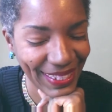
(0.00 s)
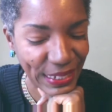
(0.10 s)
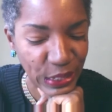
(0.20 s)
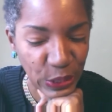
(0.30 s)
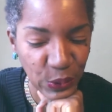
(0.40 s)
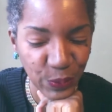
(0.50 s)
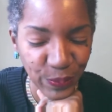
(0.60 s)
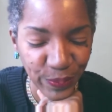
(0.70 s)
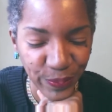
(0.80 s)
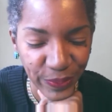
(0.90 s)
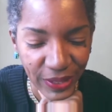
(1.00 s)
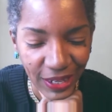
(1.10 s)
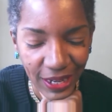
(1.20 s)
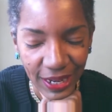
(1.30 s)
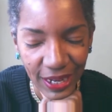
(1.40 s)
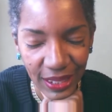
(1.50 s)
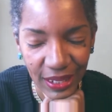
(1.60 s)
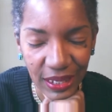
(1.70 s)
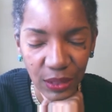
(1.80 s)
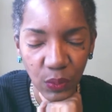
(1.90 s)
So I
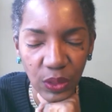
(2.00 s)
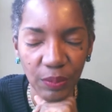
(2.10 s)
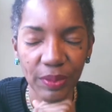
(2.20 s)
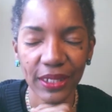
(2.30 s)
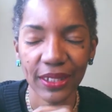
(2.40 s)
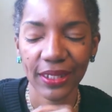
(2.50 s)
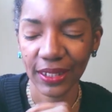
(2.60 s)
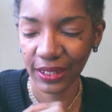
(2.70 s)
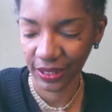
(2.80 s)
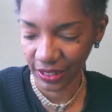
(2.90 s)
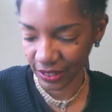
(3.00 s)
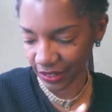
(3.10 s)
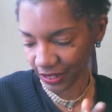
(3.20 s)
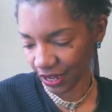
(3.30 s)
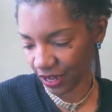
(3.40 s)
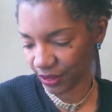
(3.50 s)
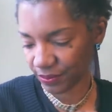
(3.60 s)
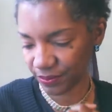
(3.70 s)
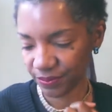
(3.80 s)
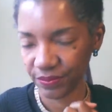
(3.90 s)
think it will be
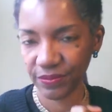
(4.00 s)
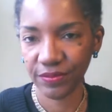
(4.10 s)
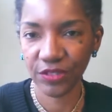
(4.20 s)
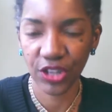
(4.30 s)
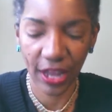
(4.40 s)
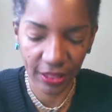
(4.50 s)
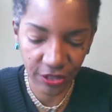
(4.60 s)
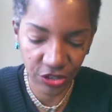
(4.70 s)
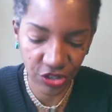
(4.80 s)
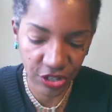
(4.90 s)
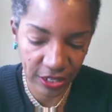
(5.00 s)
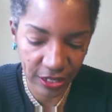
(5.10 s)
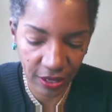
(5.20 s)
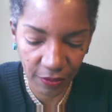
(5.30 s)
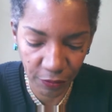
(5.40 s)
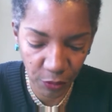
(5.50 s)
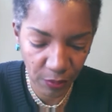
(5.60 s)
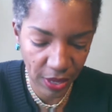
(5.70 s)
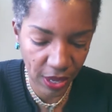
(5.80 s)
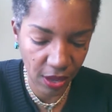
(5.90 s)
um, challenging for
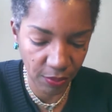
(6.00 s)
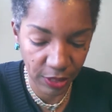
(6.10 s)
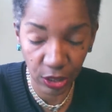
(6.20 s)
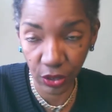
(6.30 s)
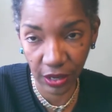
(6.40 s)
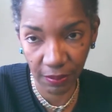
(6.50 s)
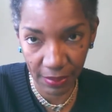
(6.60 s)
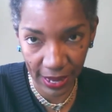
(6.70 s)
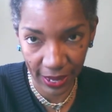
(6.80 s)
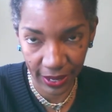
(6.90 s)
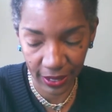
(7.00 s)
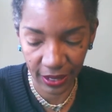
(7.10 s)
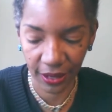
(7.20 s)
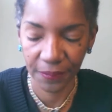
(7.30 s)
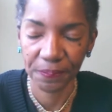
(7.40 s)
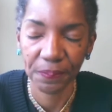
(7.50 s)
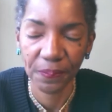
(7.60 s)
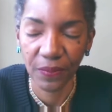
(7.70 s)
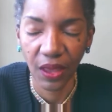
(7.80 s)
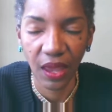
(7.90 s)
me. I'll be looking back.
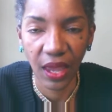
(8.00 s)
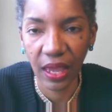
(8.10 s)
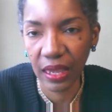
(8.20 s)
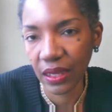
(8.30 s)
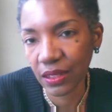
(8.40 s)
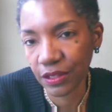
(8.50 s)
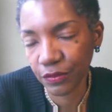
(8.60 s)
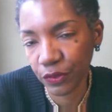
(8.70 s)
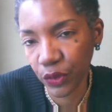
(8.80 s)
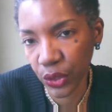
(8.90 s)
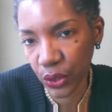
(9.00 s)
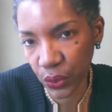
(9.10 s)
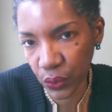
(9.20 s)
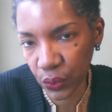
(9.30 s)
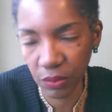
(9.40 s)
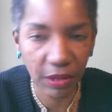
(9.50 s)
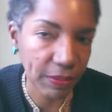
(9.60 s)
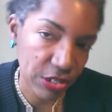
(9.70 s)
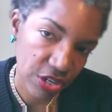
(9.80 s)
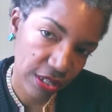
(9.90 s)
And for you, it might
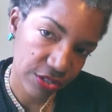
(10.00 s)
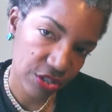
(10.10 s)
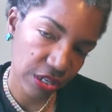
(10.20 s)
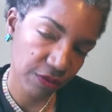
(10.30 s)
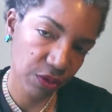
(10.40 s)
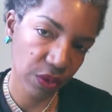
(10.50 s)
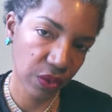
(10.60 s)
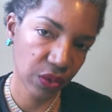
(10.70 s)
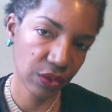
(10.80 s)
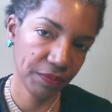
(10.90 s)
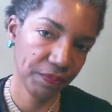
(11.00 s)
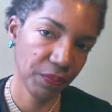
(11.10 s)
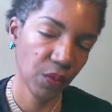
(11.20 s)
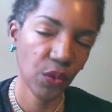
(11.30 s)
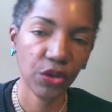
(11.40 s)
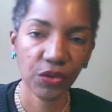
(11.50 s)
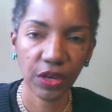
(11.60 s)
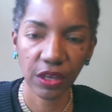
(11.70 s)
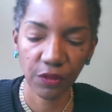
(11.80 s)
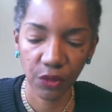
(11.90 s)
be challenging if you're
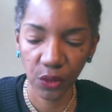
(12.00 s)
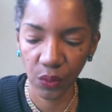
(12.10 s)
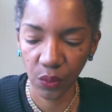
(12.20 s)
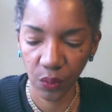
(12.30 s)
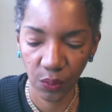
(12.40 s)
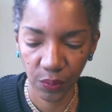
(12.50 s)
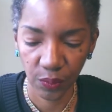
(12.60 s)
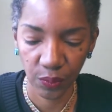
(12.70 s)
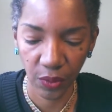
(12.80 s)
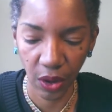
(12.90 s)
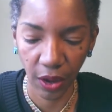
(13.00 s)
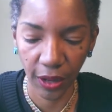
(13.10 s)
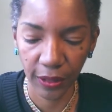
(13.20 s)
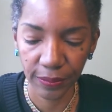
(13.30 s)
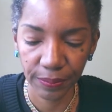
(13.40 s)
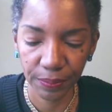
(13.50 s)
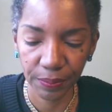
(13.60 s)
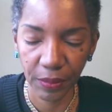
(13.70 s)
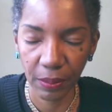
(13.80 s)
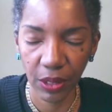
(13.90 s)
wondering if you um,
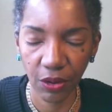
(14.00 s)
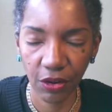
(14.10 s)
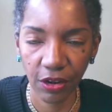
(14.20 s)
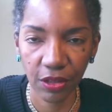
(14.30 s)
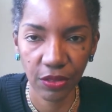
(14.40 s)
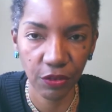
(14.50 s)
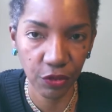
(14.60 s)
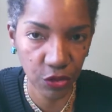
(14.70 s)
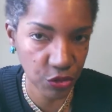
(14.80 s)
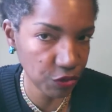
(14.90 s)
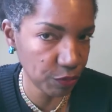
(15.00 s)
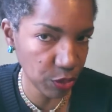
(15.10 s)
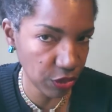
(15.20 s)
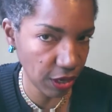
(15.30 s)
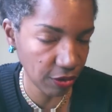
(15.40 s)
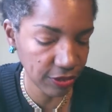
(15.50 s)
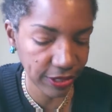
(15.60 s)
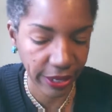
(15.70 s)
maybe are on the verge of burnout.